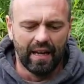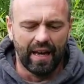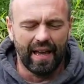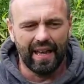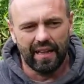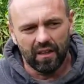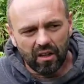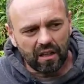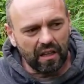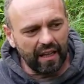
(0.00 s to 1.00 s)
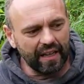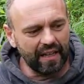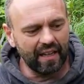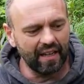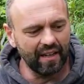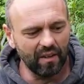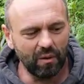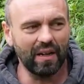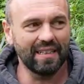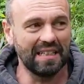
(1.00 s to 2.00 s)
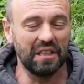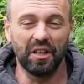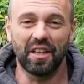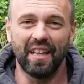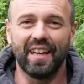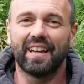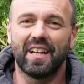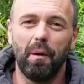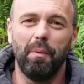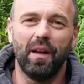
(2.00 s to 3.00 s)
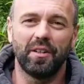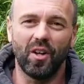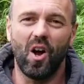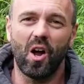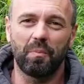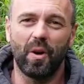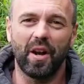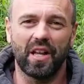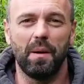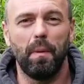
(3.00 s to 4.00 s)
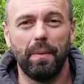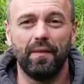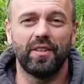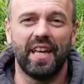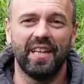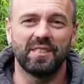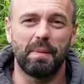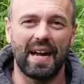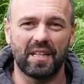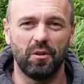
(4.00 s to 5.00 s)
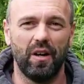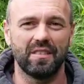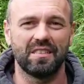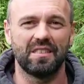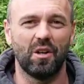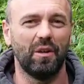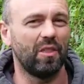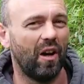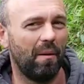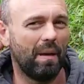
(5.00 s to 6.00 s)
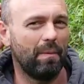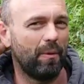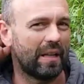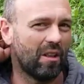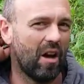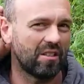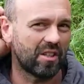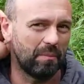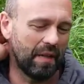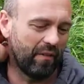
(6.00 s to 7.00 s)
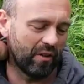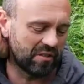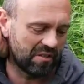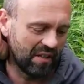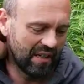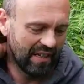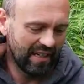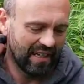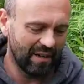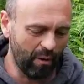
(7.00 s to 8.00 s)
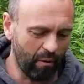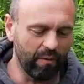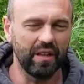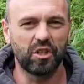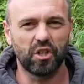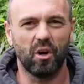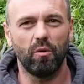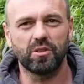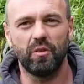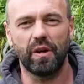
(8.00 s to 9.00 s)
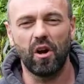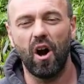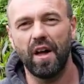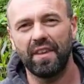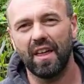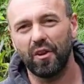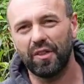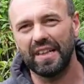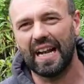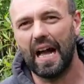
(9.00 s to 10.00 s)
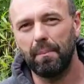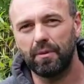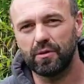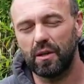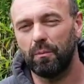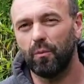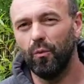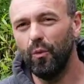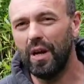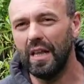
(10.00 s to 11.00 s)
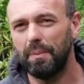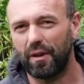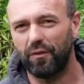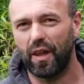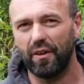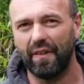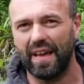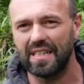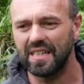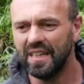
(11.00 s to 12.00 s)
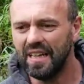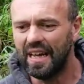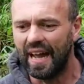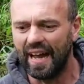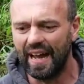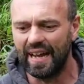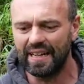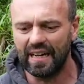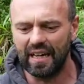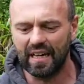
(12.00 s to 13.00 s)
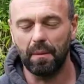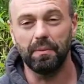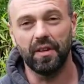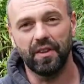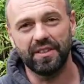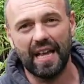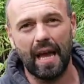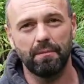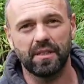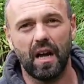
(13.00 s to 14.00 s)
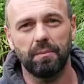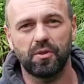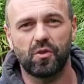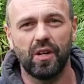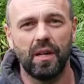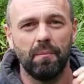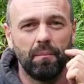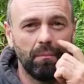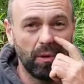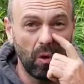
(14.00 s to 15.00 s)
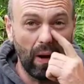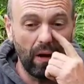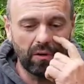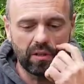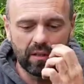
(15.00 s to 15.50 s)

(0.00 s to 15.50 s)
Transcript: and it looked like, well it didn't look like, couple, our dog brought a couple beaver tails back to us and so we thought maybe we had lost our beavers and we weren't really sure what was going on. The other thing that happened was we had a really big flood event and uh, a couple of their dams upstream blew out.